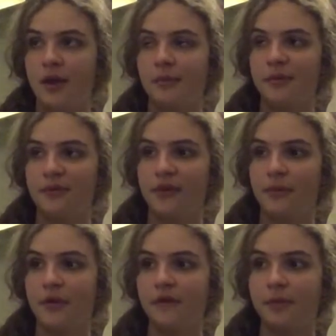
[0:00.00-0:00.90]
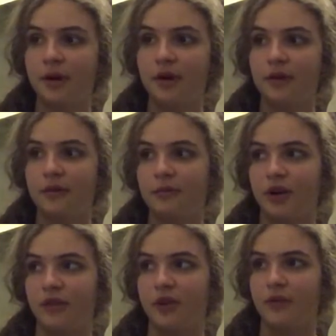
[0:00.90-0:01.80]
But for the most part, when
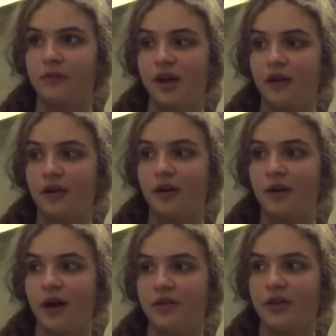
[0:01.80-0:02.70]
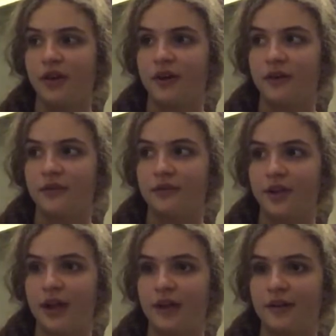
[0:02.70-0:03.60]
I think of yellow, I think of
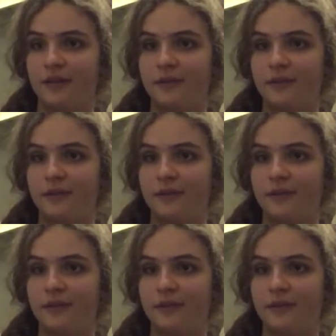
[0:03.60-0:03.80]
like